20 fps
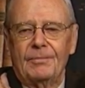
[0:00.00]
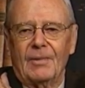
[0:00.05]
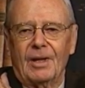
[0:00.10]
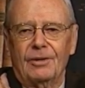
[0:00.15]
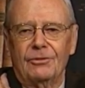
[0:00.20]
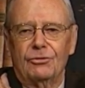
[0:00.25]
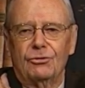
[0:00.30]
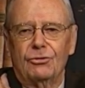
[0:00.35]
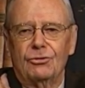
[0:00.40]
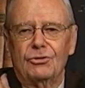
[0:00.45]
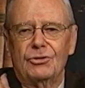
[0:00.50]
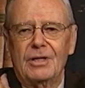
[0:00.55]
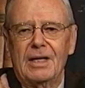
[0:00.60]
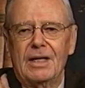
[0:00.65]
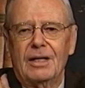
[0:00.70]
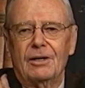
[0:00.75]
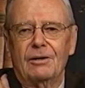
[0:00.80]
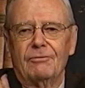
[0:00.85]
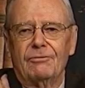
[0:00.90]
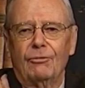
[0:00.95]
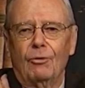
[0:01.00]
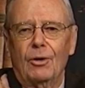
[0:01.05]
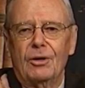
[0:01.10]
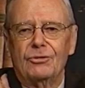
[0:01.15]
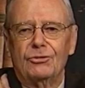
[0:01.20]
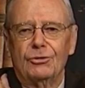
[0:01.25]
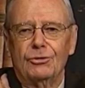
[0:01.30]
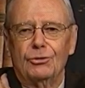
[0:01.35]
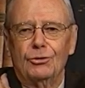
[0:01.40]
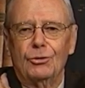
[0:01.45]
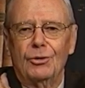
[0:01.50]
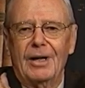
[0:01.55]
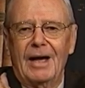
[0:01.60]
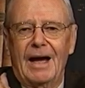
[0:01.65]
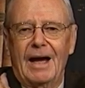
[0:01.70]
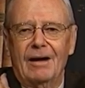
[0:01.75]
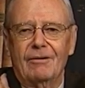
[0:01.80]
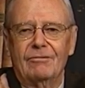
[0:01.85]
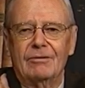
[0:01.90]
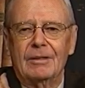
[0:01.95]
This is the inner voice that you
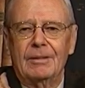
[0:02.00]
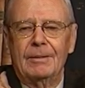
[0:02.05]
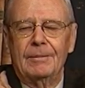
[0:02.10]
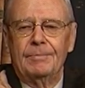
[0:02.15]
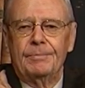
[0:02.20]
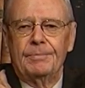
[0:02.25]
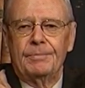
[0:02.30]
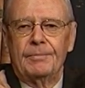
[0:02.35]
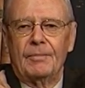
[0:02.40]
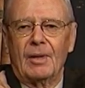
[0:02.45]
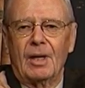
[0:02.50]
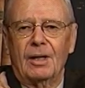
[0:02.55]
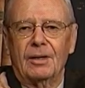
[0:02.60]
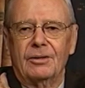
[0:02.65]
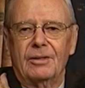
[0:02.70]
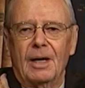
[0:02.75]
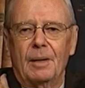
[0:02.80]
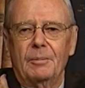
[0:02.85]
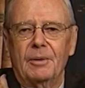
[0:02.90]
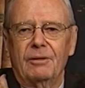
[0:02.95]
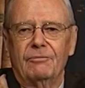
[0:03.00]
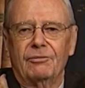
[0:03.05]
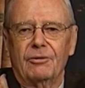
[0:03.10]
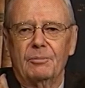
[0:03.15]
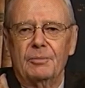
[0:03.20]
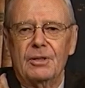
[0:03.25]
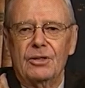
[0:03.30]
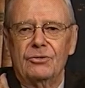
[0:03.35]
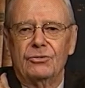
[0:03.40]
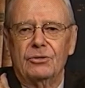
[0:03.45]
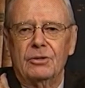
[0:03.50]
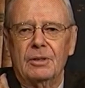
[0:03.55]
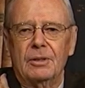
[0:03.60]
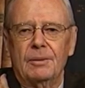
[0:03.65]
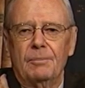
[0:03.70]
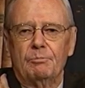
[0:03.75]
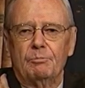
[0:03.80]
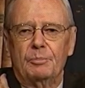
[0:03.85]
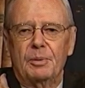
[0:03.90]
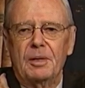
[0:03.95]
have, coming from these
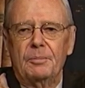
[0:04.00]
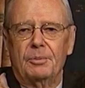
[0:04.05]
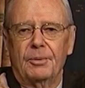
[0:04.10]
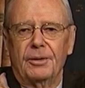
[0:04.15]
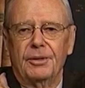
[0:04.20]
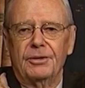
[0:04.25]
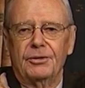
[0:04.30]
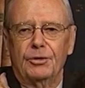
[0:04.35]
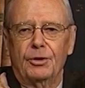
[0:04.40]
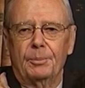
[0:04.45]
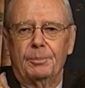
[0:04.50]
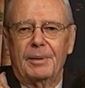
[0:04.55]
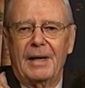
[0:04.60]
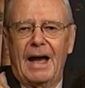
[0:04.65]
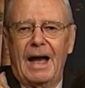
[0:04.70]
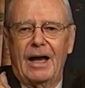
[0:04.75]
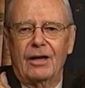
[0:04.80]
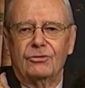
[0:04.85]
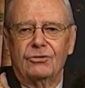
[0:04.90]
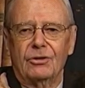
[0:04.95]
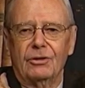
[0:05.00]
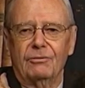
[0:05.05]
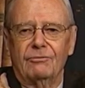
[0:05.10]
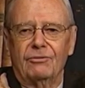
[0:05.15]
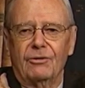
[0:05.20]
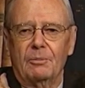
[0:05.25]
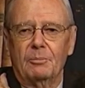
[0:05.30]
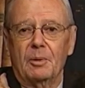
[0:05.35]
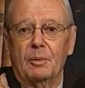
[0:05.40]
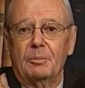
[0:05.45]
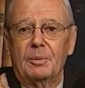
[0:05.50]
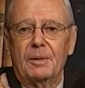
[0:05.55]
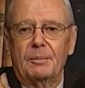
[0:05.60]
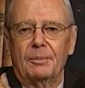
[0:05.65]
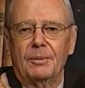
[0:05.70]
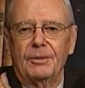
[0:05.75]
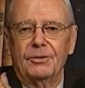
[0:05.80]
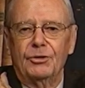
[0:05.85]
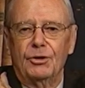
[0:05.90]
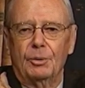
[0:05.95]
people in your past and from the
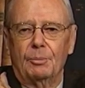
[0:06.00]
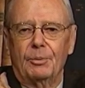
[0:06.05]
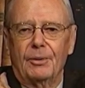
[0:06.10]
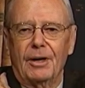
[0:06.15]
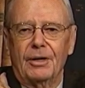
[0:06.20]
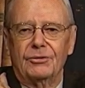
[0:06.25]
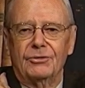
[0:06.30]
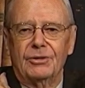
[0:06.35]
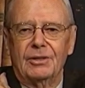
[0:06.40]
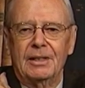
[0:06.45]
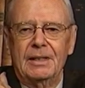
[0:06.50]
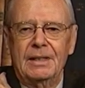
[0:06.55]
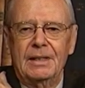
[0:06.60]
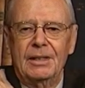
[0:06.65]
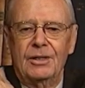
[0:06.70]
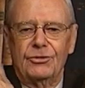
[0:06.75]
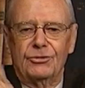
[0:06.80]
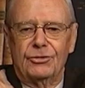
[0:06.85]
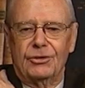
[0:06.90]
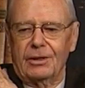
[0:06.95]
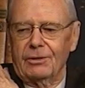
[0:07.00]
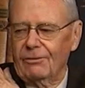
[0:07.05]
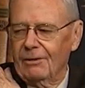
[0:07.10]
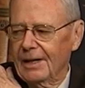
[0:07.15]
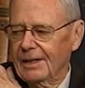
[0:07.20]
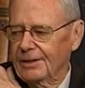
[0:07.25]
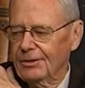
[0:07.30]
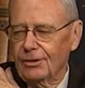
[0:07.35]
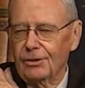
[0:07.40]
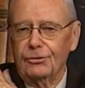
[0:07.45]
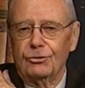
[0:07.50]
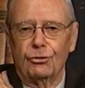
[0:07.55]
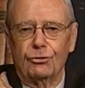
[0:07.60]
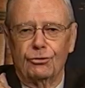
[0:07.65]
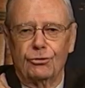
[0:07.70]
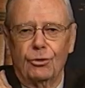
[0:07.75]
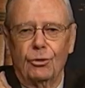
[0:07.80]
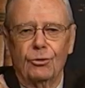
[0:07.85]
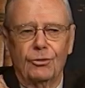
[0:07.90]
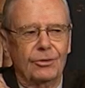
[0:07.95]
people in your present, sitting right here on your
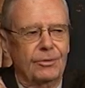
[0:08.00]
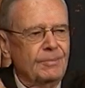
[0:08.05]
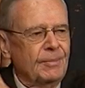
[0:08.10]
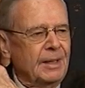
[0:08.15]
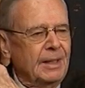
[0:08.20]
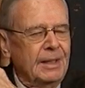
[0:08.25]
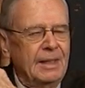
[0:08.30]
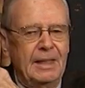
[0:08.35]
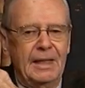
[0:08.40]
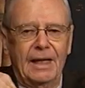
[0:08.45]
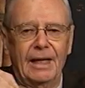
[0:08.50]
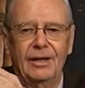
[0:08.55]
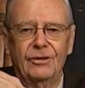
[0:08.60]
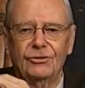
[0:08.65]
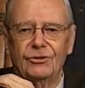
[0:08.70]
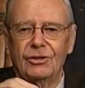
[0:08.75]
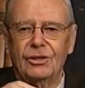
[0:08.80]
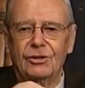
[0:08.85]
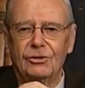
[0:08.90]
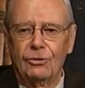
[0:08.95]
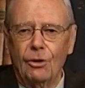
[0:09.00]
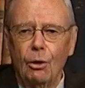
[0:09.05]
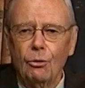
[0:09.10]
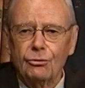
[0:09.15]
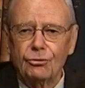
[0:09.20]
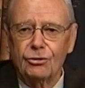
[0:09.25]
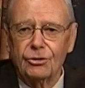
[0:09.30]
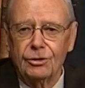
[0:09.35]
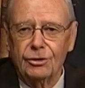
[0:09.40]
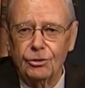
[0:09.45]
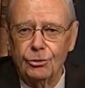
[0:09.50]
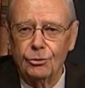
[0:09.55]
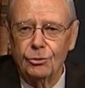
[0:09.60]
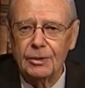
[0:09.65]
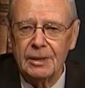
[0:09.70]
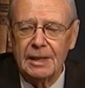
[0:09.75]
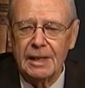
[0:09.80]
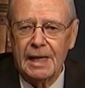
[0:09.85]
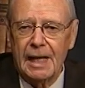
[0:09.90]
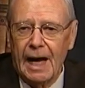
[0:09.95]
shoulder. And it's coaching you
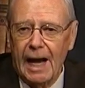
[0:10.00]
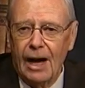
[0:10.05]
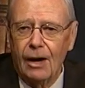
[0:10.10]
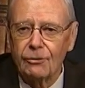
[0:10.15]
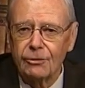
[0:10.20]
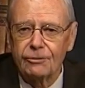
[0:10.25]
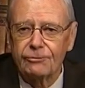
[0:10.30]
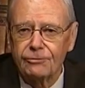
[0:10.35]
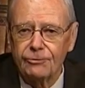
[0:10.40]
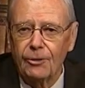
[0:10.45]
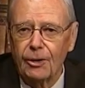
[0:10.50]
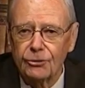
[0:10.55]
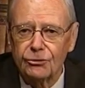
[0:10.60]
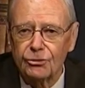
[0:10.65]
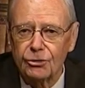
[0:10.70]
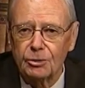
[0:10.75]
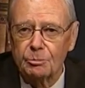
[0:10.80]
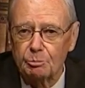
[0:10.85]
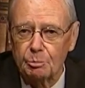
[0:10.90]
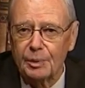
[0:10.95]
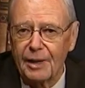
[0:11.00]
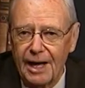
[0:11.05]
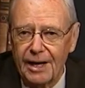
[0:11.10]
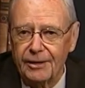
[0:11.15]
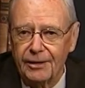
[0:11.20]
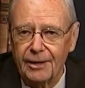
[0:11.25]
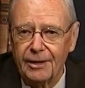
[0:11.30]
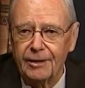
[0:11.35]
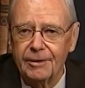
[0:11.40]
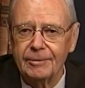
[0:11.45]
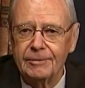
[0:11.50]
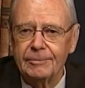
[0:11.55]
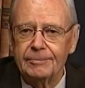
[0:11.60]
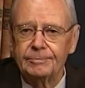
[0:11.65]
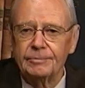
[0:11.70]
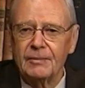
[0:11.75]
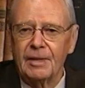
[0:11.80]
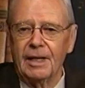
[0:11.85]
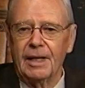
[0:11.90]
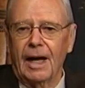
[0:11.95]
how to function better,
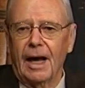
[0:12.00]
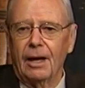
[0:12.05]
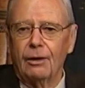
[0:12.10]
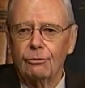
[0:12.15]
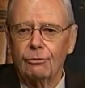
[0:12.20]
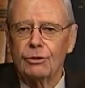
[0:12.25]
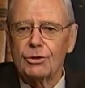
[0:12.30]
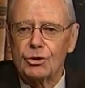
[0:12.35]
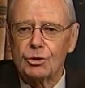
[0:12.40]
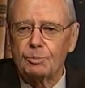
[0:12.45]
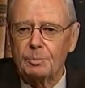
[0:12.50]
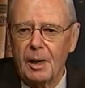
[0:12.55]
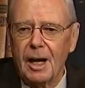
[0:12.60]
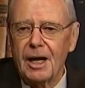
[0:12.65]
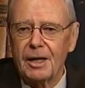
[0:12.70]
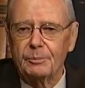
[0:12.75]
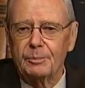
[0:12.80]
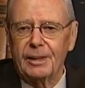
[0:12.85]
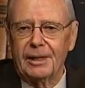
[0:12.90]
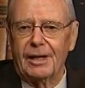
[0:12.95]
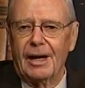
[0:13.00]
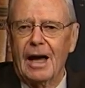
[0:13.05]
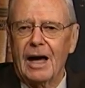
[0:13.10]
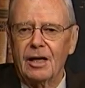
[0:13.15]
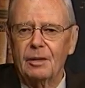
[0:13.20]
how to respond better, how